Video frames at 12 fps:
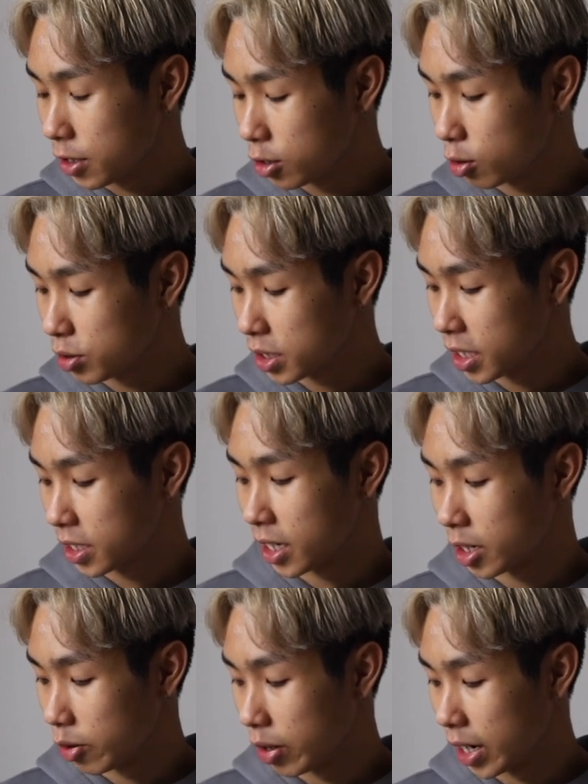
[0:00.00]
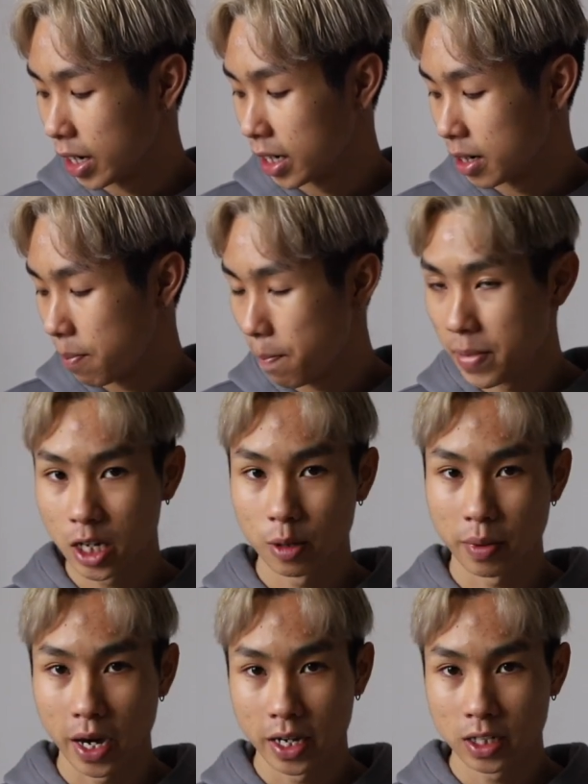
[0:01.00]
you know, skincare and
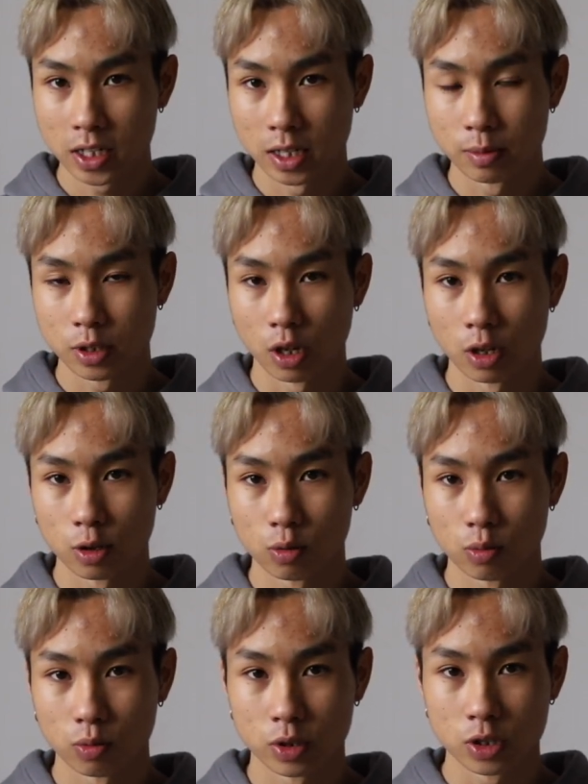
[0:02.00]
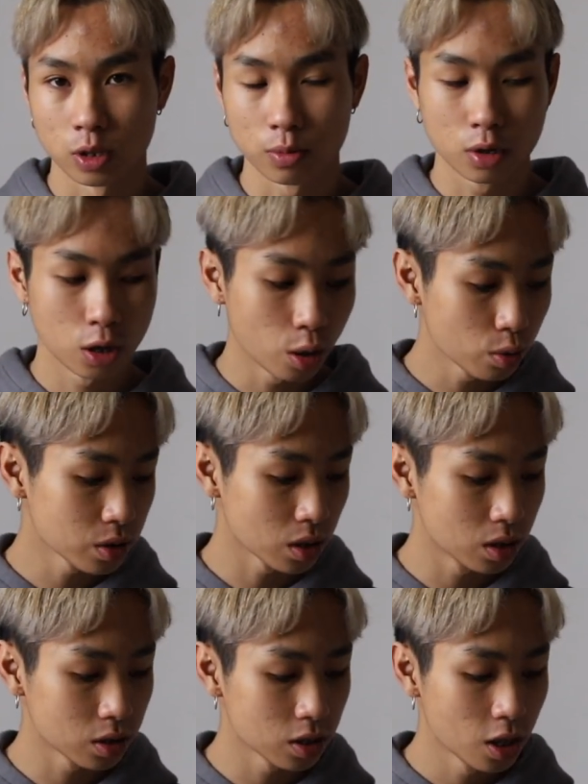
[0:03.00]
makeup items along with some
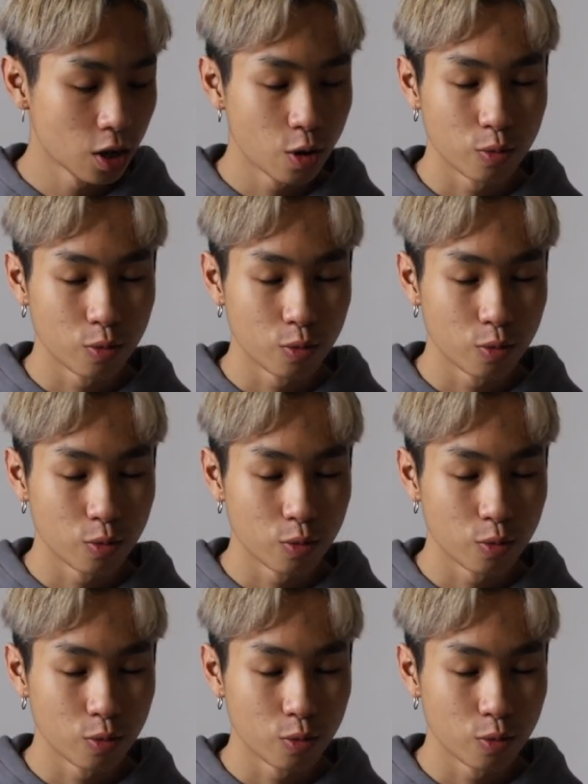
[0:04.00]
clothes,